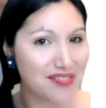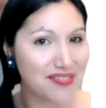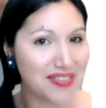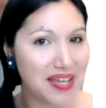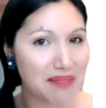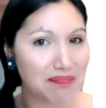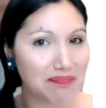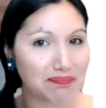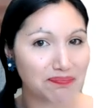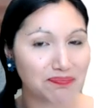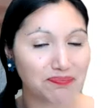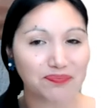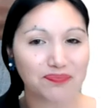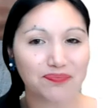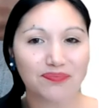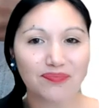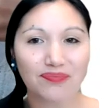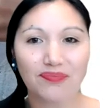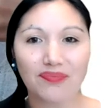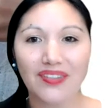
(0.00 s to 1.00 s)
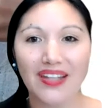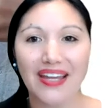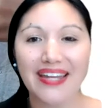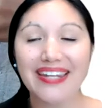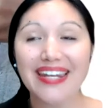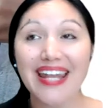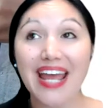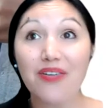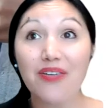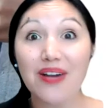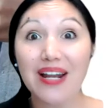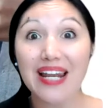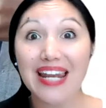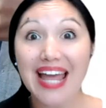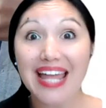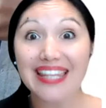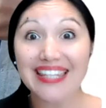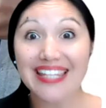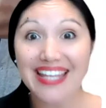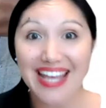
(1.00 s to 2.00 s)
of them. Now, la
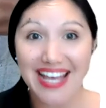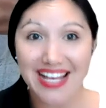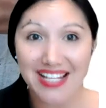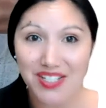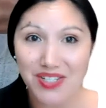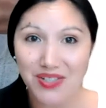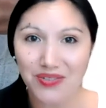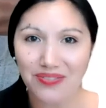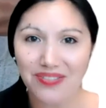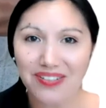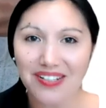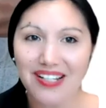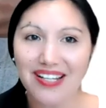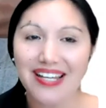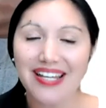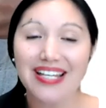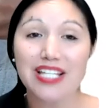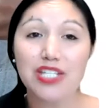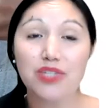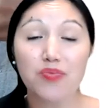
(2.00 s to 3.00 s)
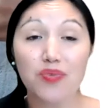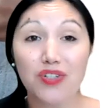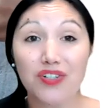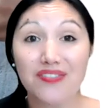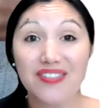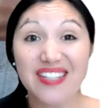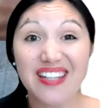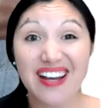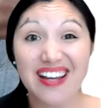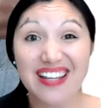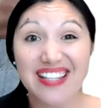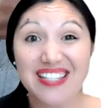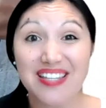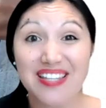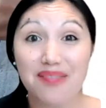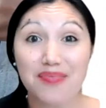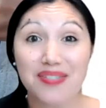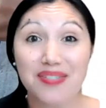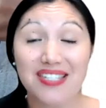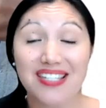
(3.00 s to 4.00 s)
négation is one of the
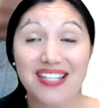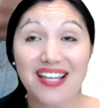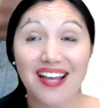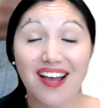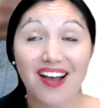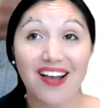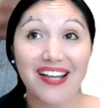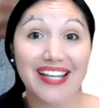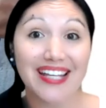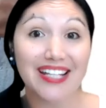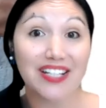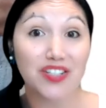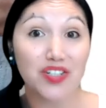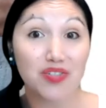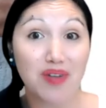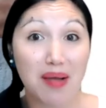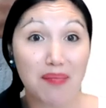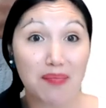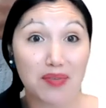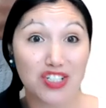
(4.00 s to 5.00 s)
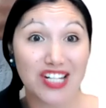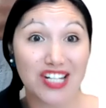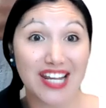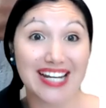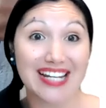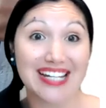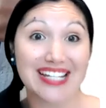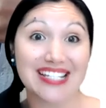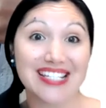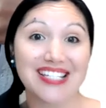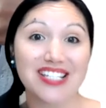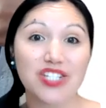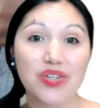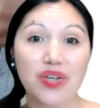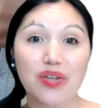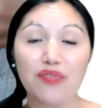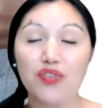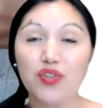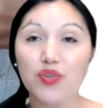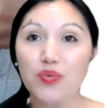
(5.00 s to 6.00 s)
items in the grammar checklist. So
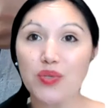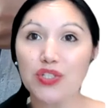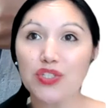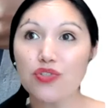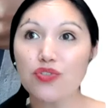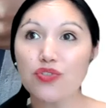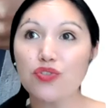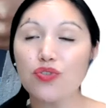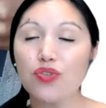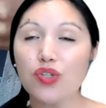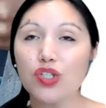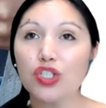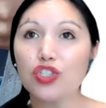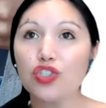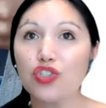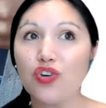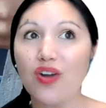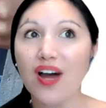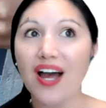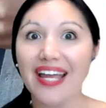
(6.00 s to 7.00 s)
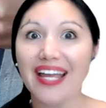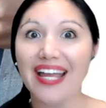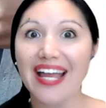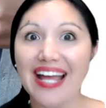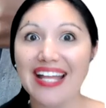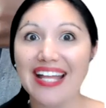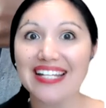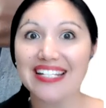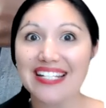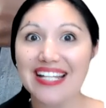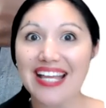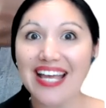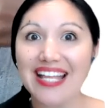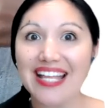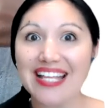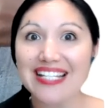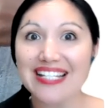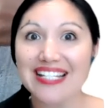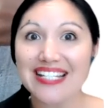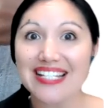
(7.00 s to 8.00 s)
if you want to try and
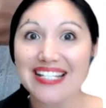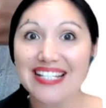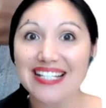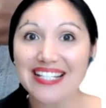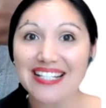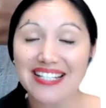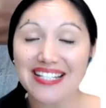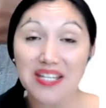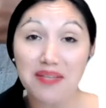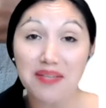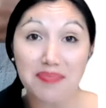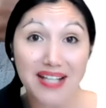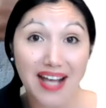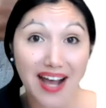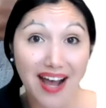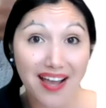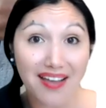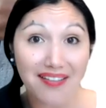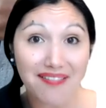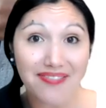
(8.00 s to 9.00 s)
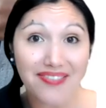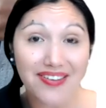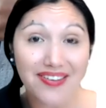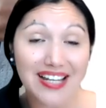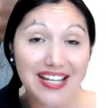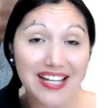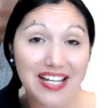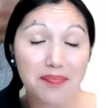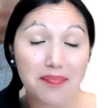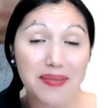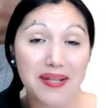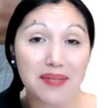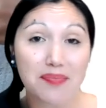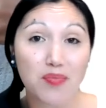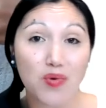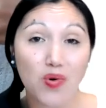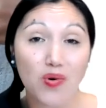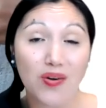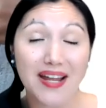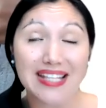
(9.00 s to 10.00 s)
deep dive a little bit
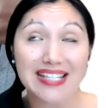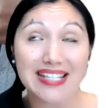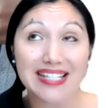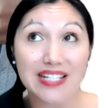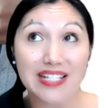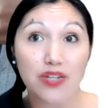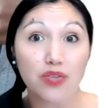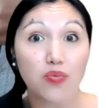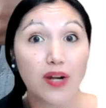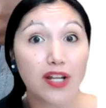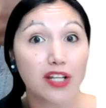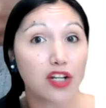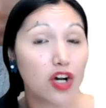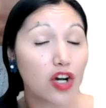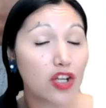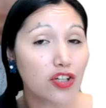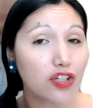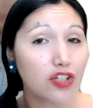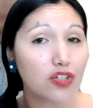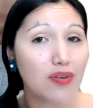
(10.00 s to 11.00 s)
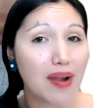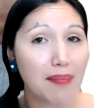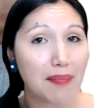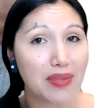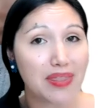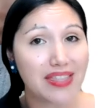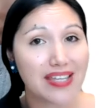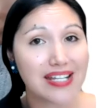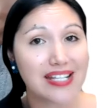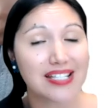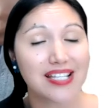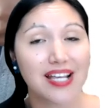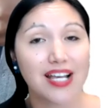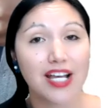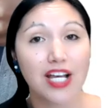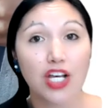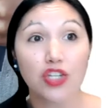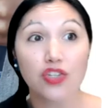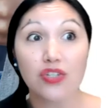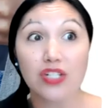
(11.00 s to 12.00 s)
more and see what other grammar things
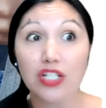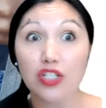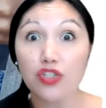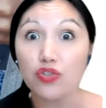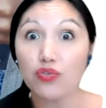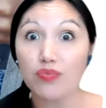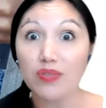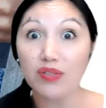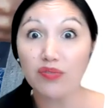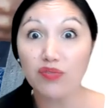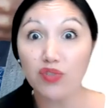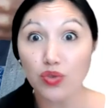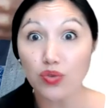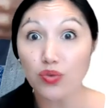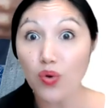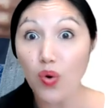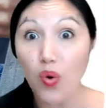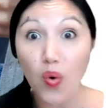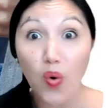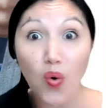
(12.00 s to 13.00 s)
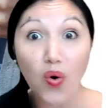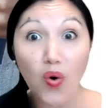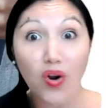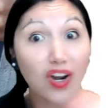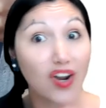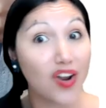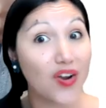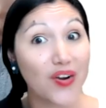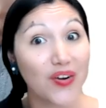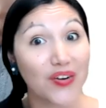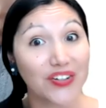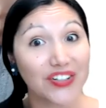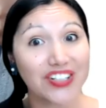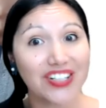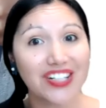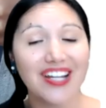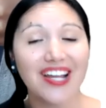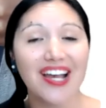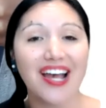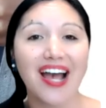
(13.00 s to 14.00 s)
you need to review or
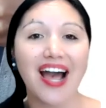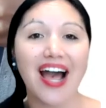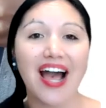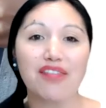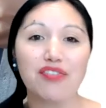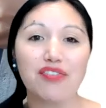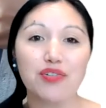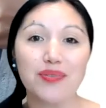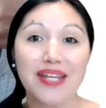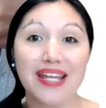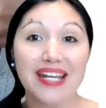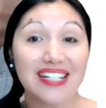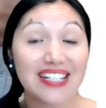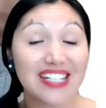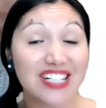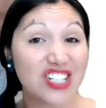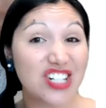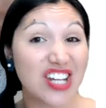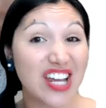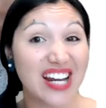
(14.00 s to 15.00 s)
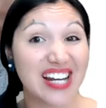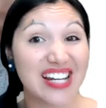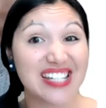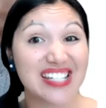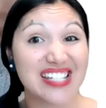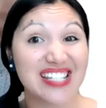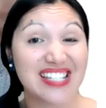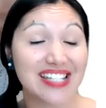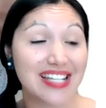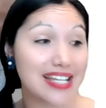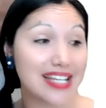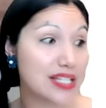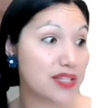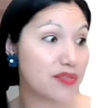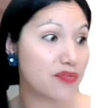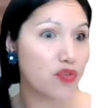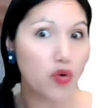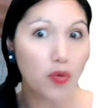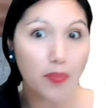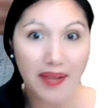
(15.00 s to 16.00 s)
learn, I've created a checklist. It's
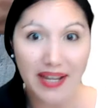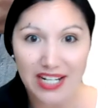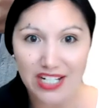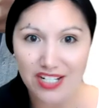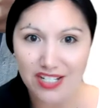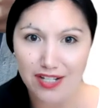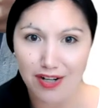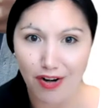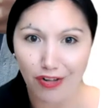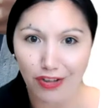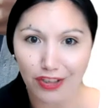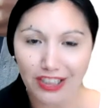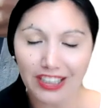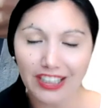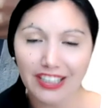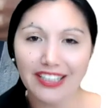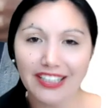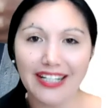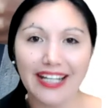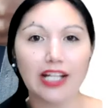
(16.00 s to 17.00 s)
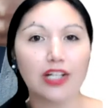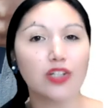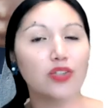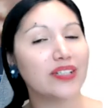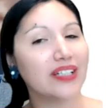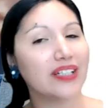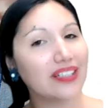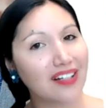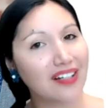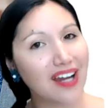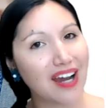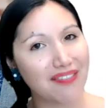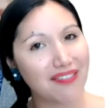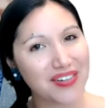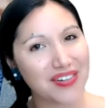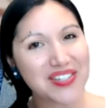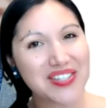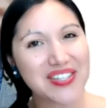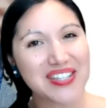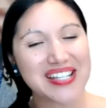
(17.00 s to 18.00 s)
4 pages long, including the
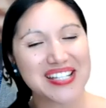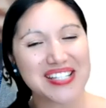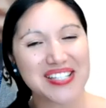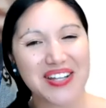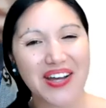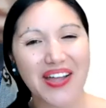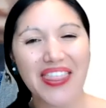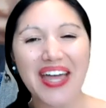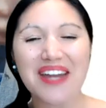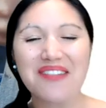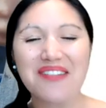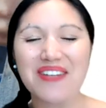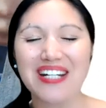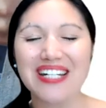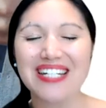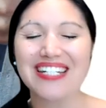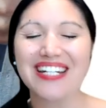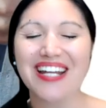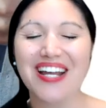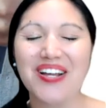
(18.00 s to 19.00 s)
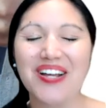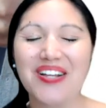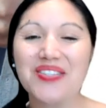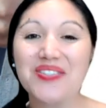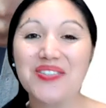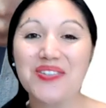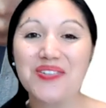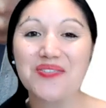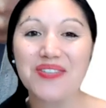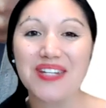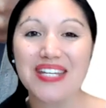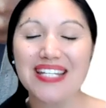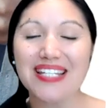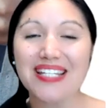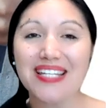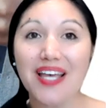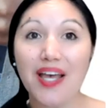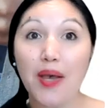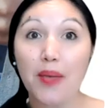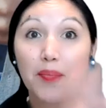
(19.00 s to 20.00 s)
cover. So there's not that much to read,
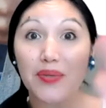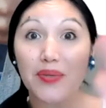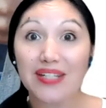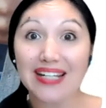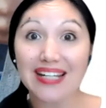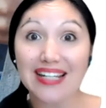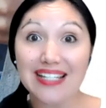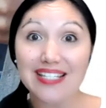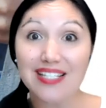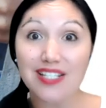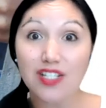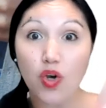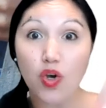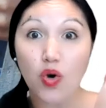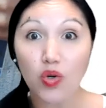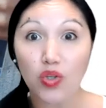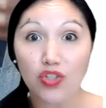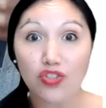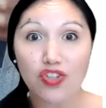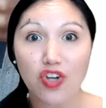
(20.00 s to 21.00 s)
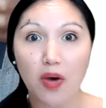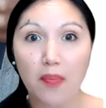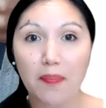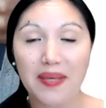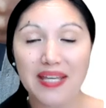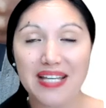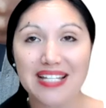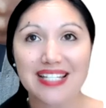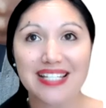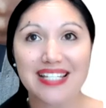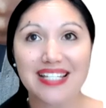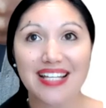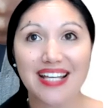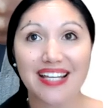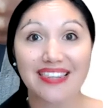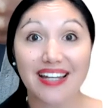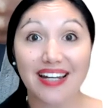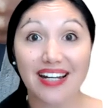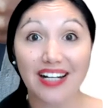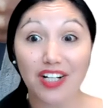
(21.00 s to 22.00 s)
but it lists all the topics
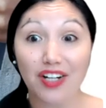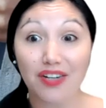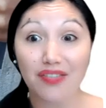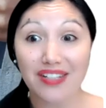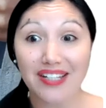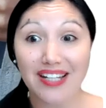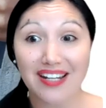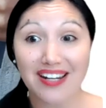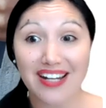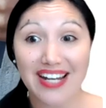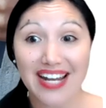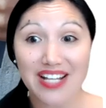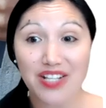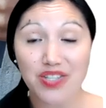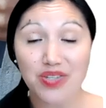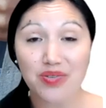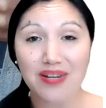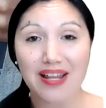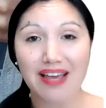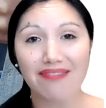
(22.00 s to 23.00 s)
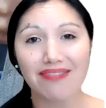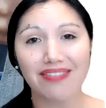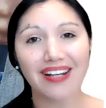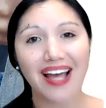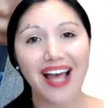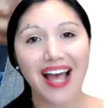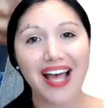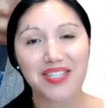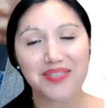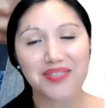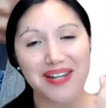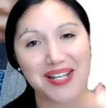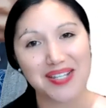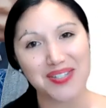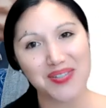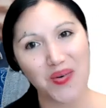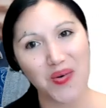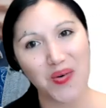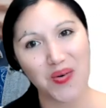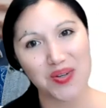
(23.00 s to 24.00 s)
that are covered at an A2 level, as well as
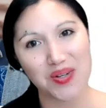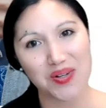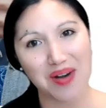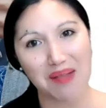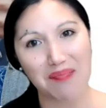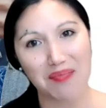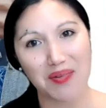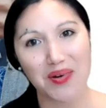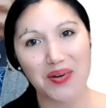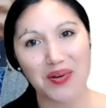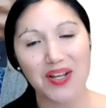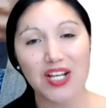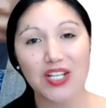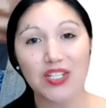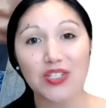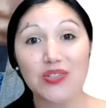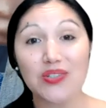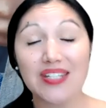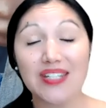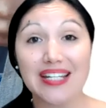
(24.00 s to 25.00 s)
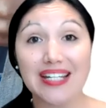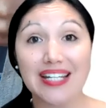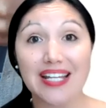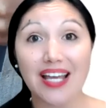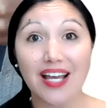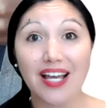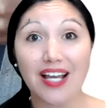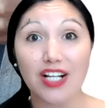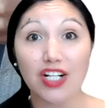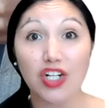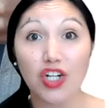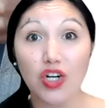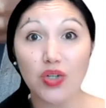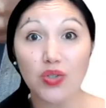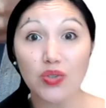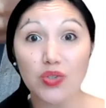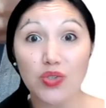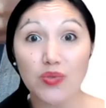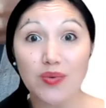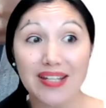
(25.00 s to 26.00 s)
all the grammar. You can go
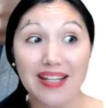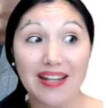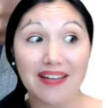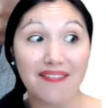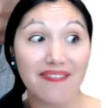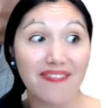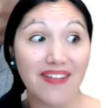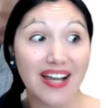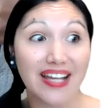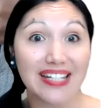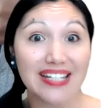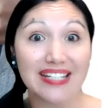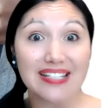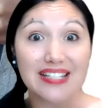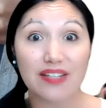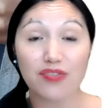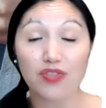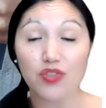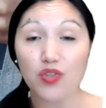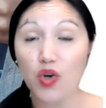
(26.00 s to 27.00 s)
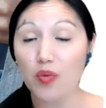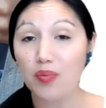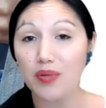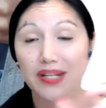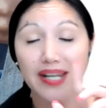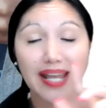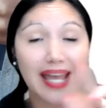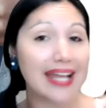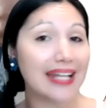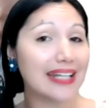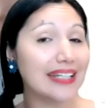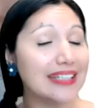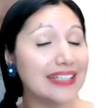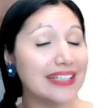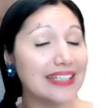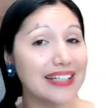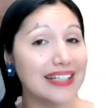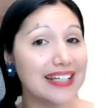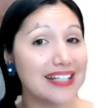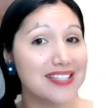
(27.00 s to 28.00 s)
to it and find it if you open
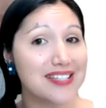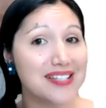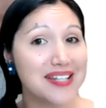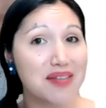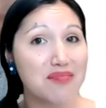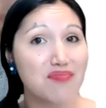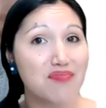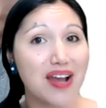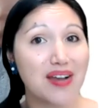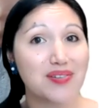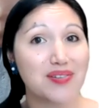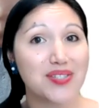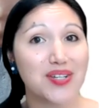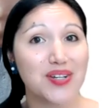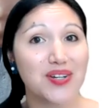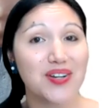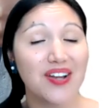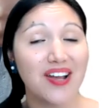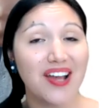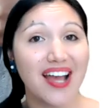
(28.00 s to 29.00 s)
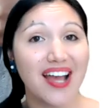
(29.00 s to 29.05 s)
any internet browser